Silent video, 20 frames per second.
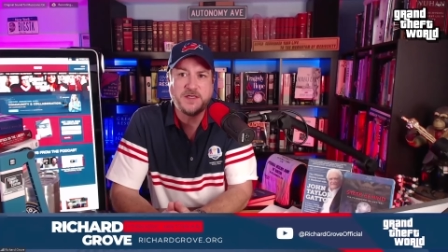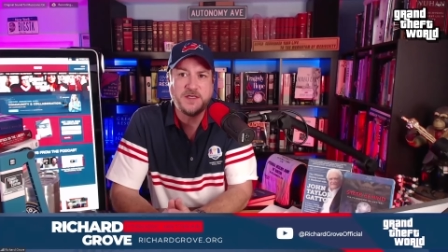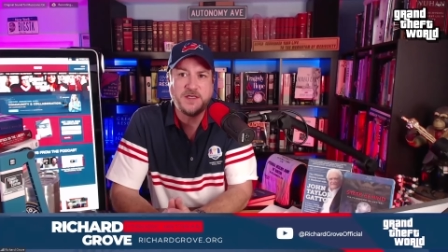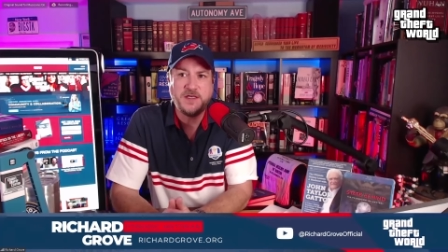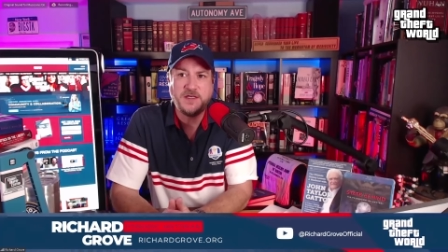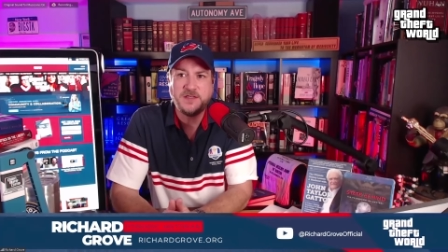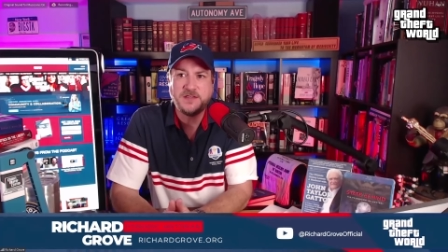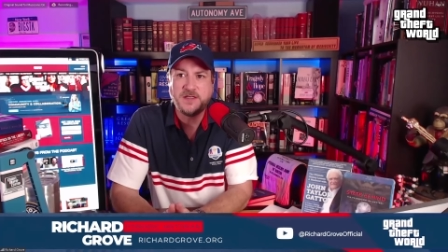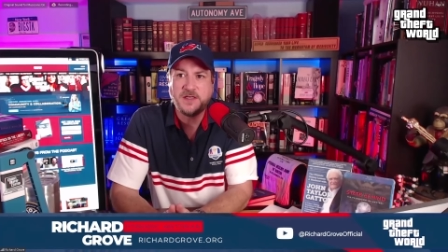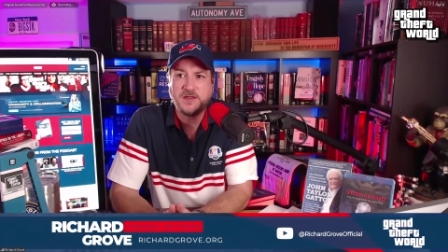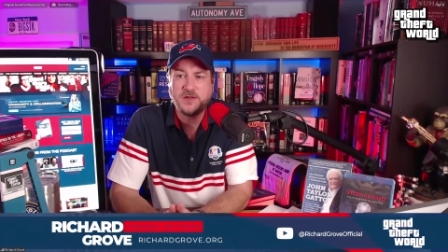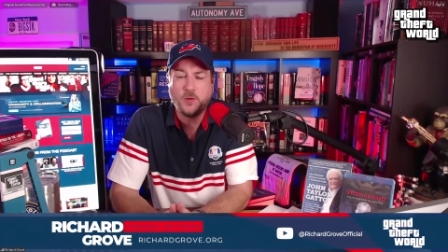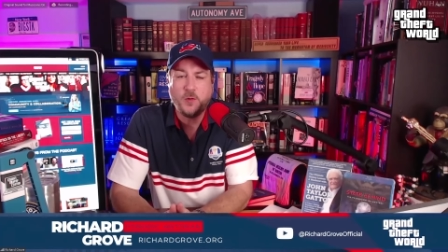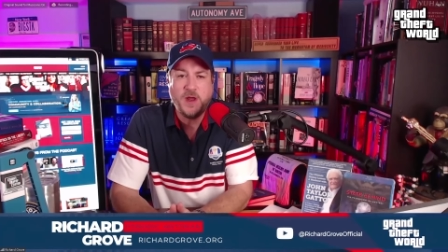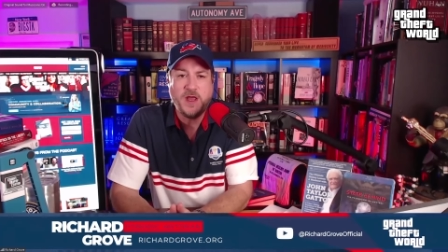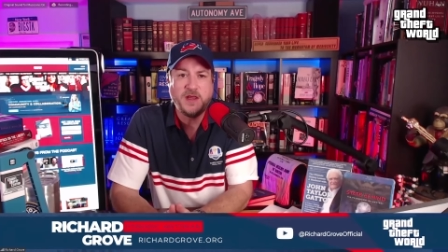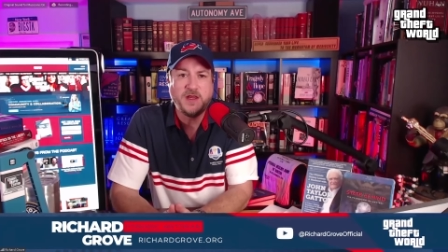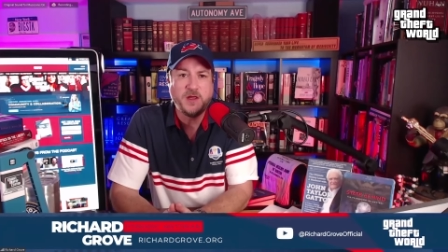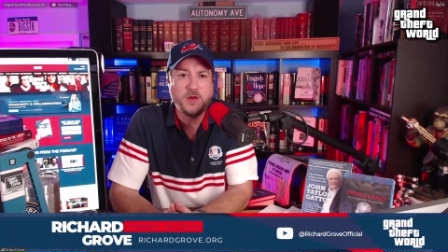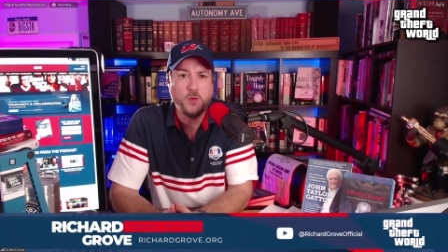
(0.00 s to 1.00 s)
like he's at the
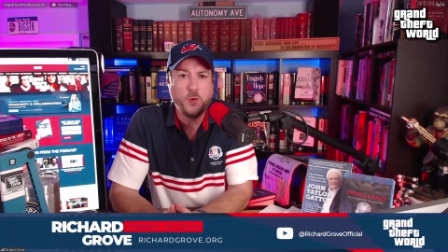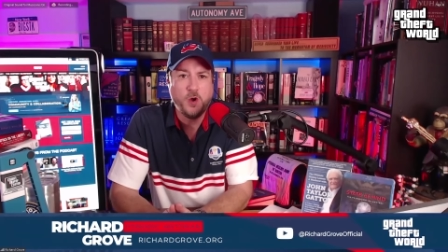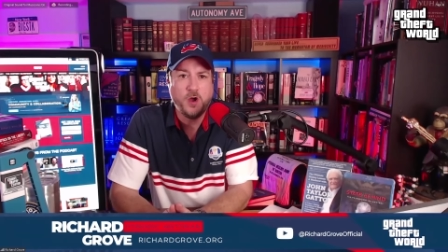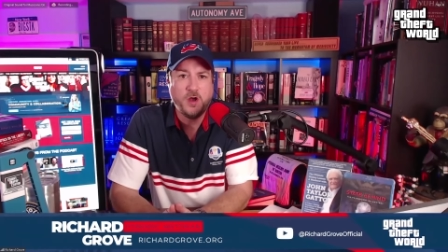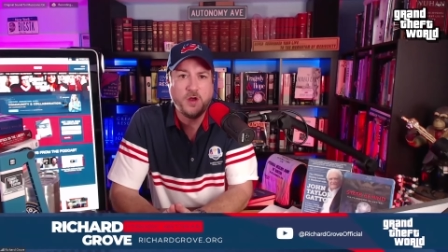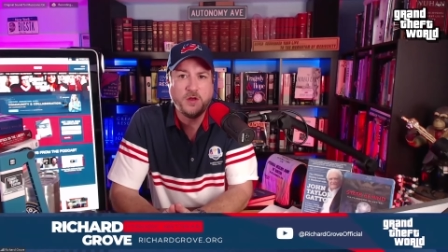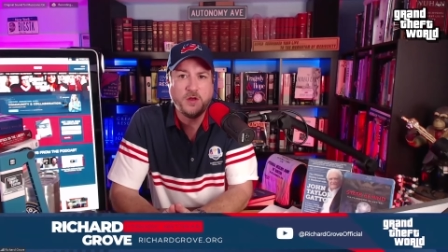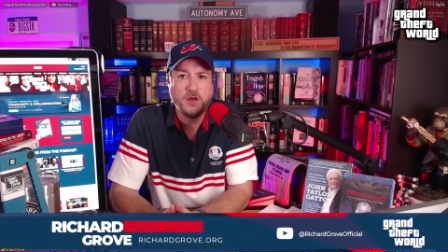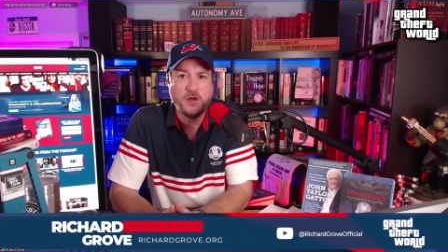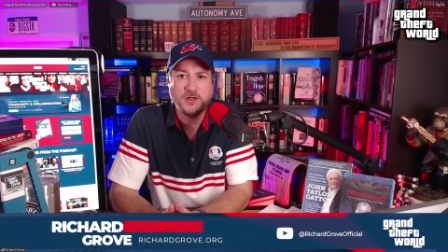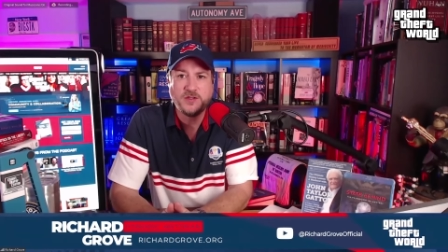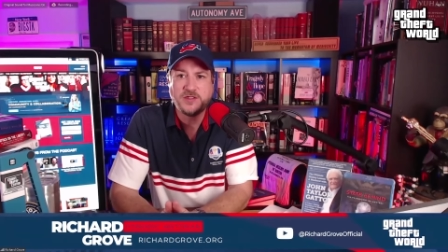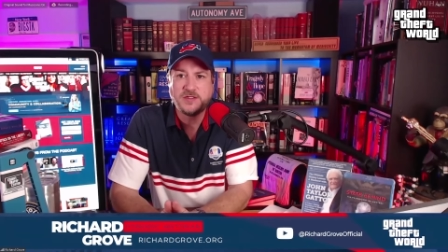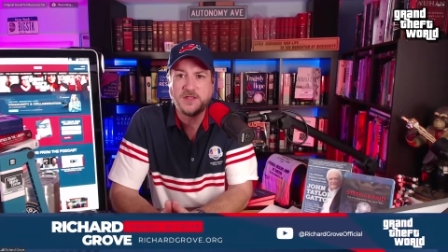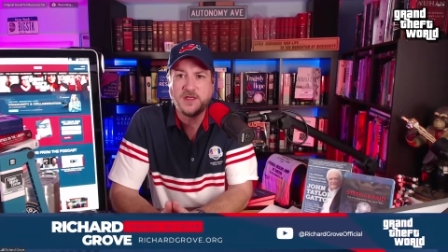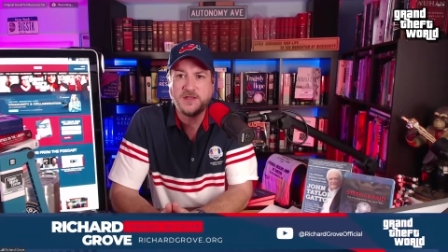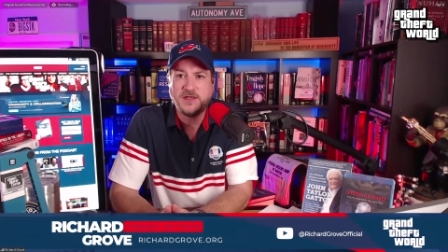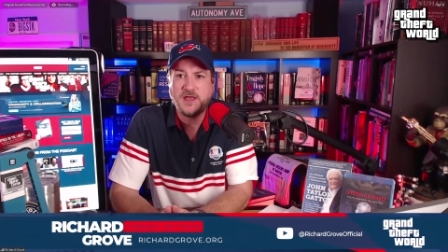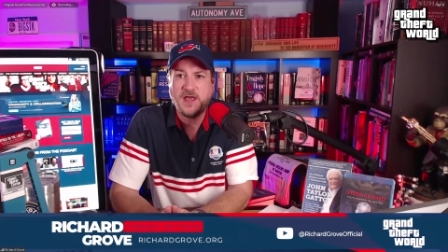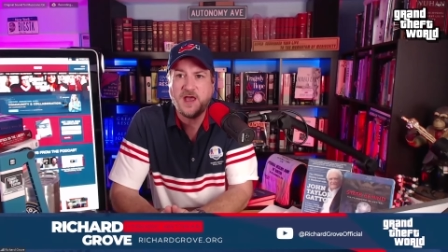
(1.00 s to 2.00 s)
Wailing Wall, just
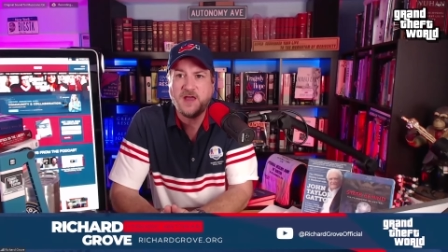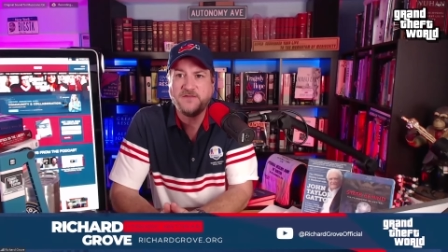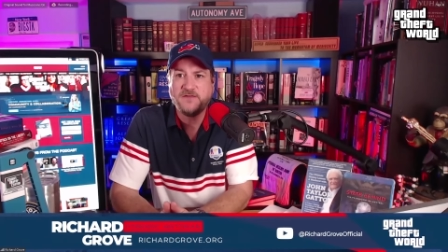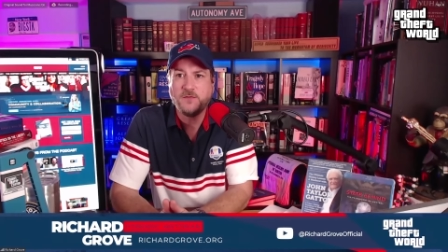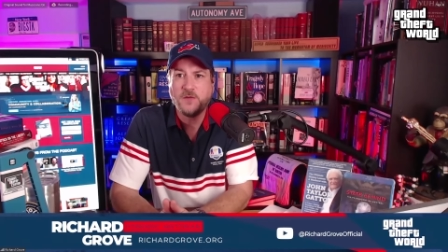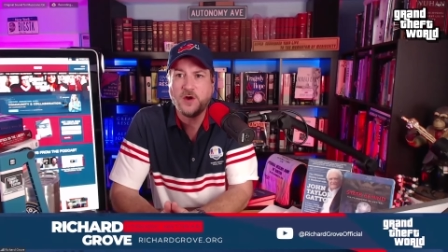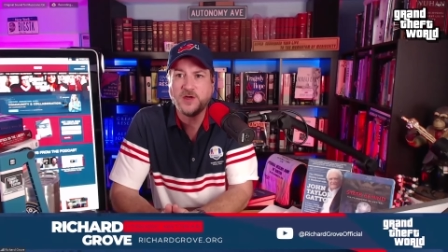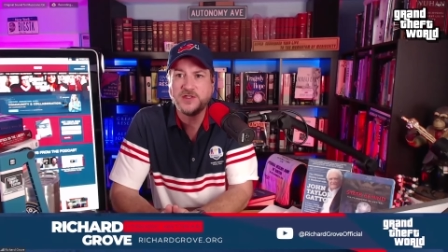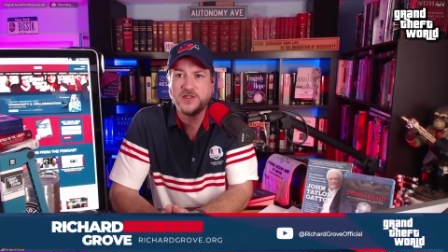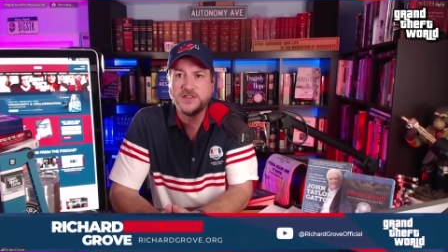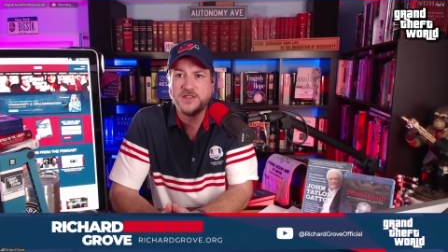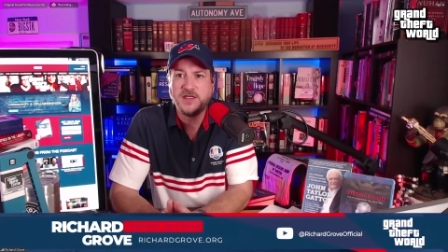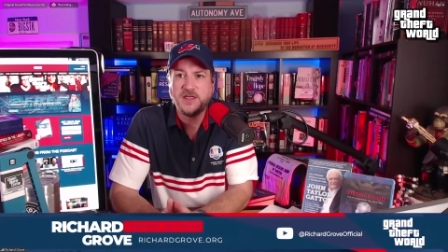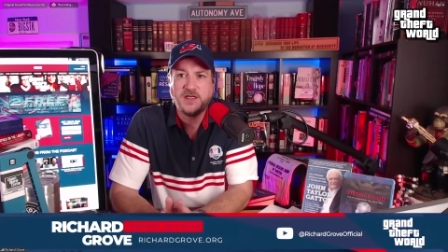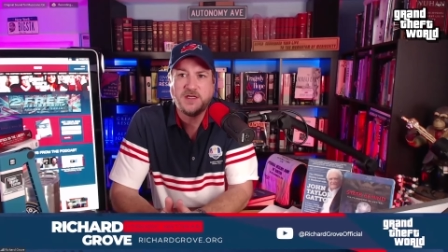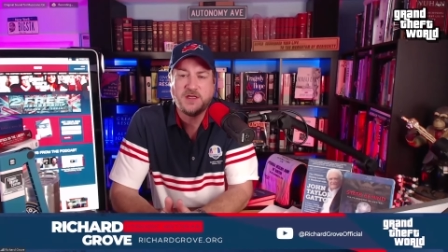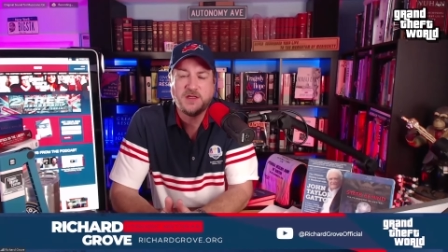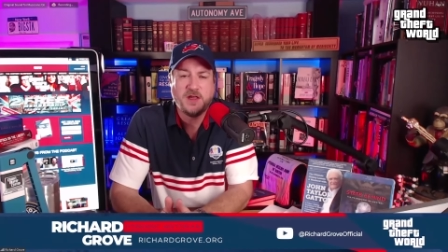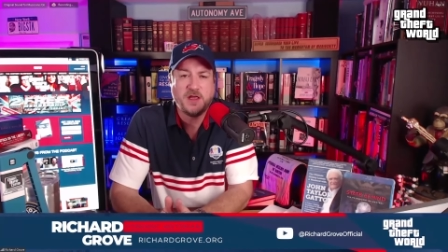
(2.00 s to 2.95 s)
like the guy from Argentina.